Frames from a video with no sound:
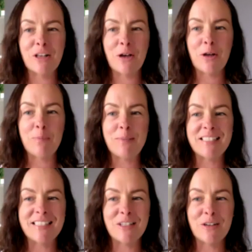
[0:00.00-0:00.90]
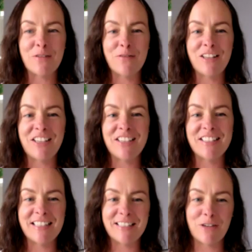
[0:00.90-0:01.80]
the whole business over the years
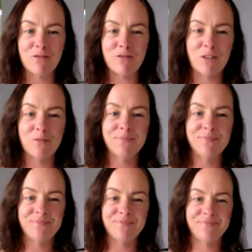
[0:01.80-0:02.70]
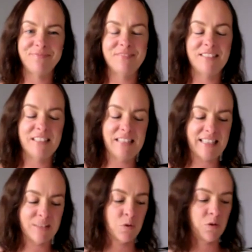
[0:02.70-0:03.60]
as it grew?
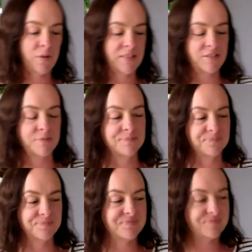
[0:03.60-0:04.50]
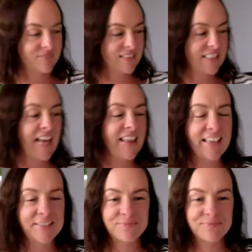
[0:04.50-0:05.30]
That's one question. Start there.